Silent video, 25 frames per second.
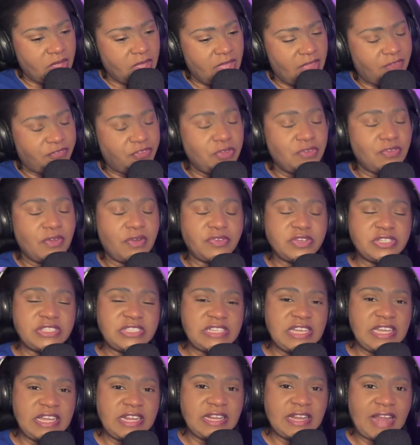If you've ever
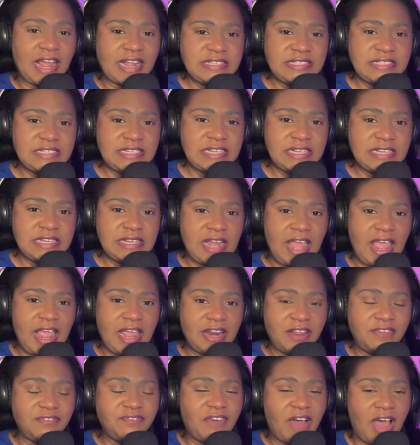seen
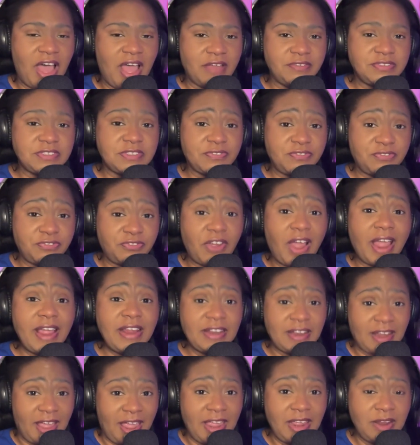1985's
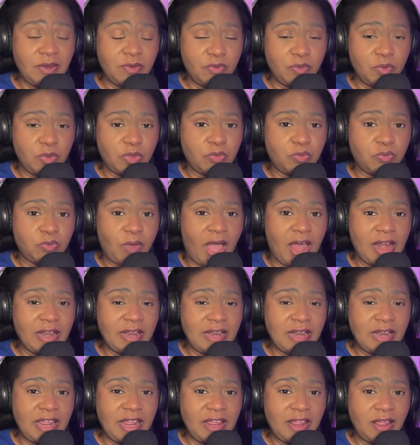Fright Night with
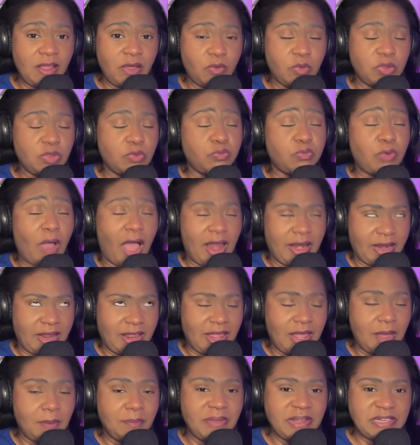Roddy
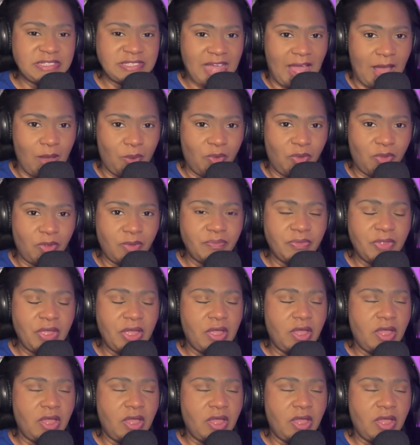McDowell,